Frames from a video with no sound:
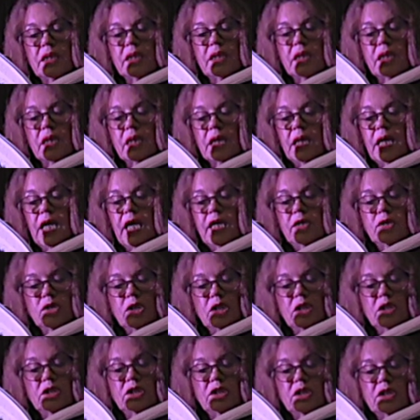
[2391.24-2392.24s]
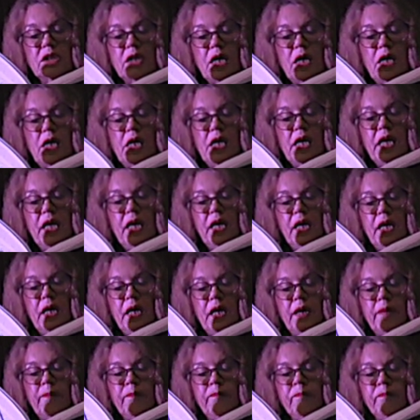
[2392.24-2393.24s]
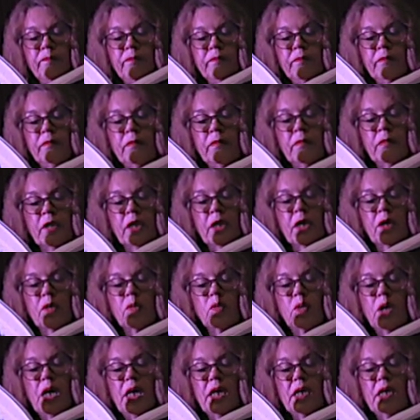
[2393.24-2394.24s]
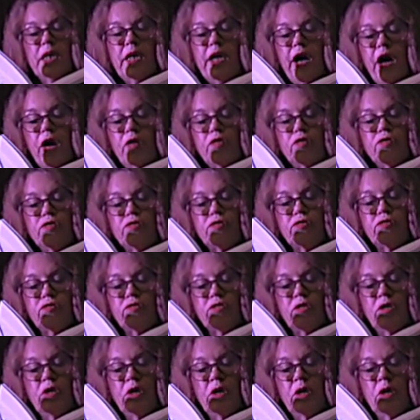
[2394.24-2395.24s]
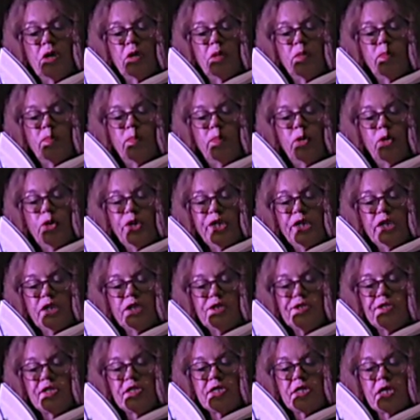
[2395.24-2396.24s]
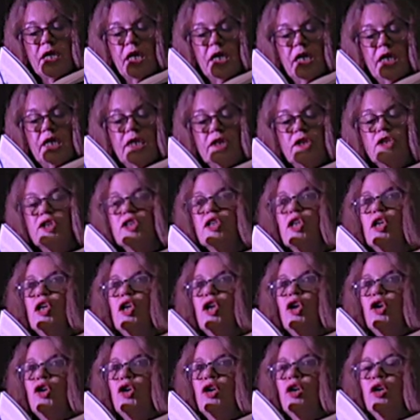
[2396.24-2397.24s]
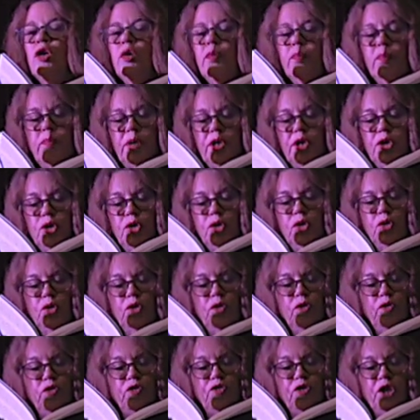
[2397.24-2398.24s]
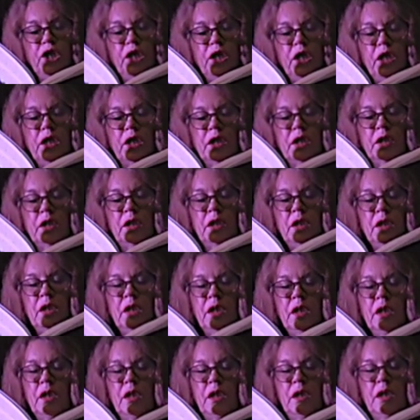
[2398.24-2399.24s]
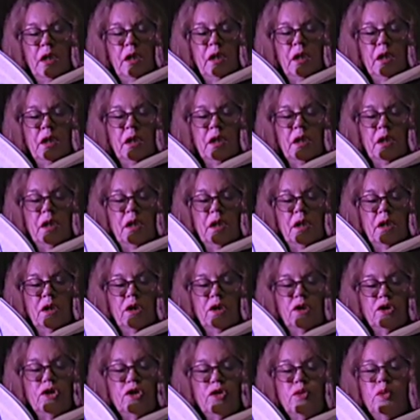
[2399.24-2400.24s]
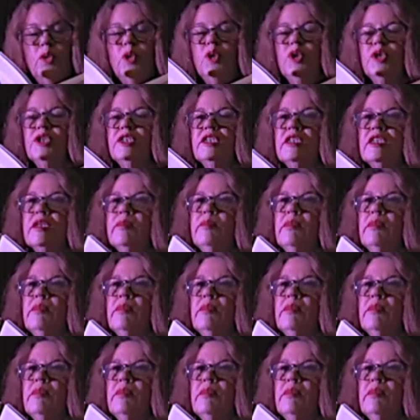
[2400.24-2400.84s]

the cloudless sky, while love points its long bone finger towards the